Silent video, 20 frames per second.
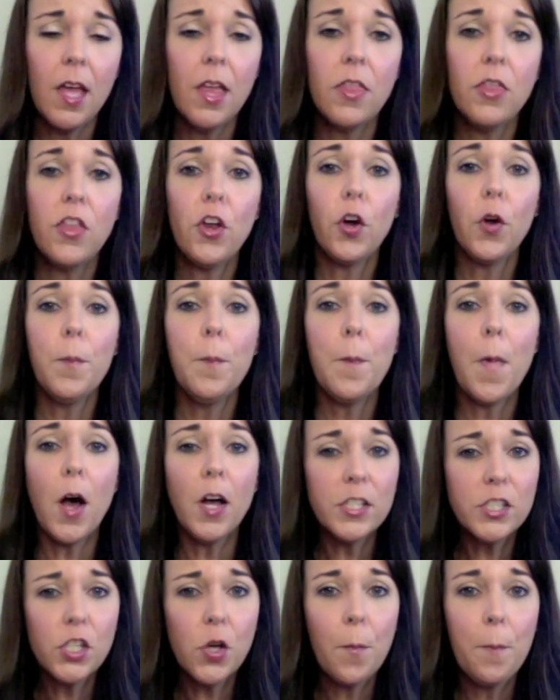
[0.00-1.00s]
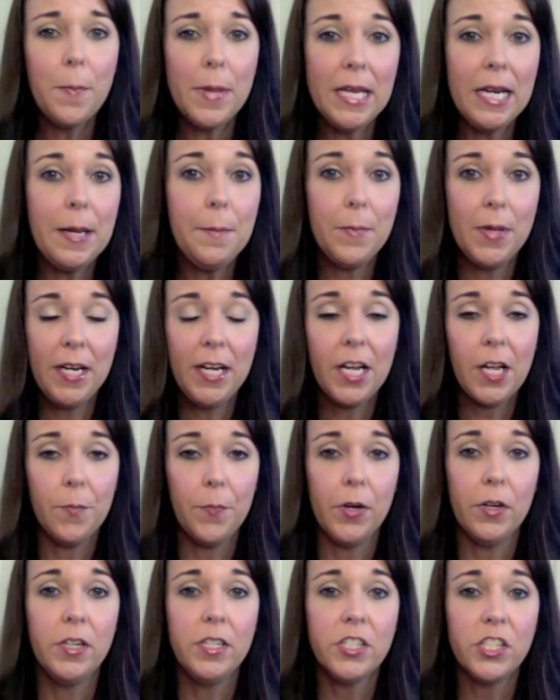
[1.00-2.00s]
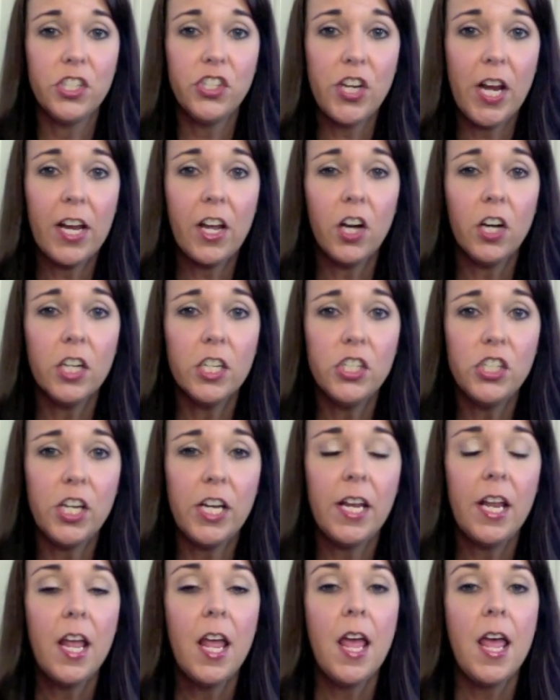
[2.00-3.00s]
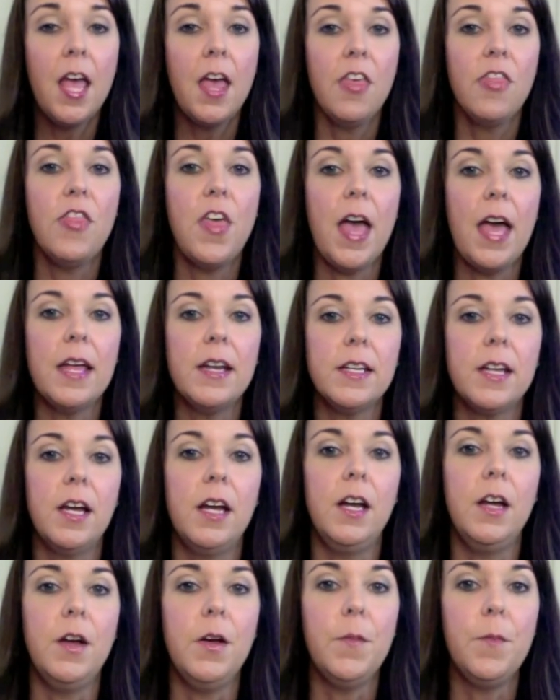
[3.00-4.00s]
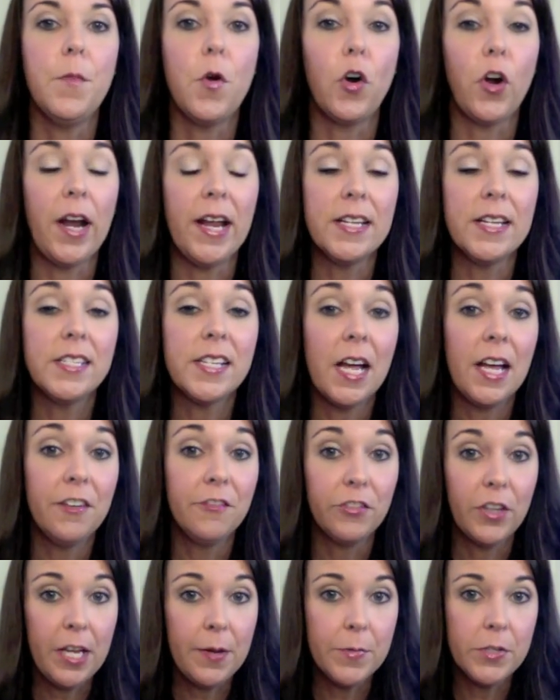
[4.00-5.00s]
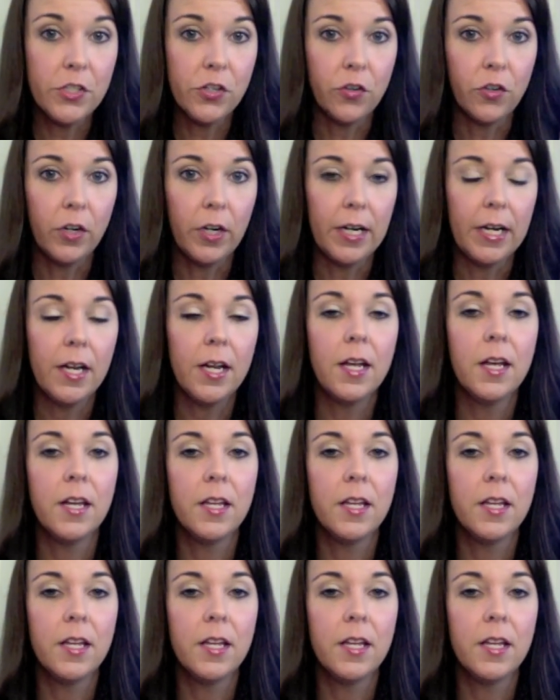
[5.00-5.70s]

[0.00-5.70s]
There are also many components in Shakeology that are anti-inflammatory.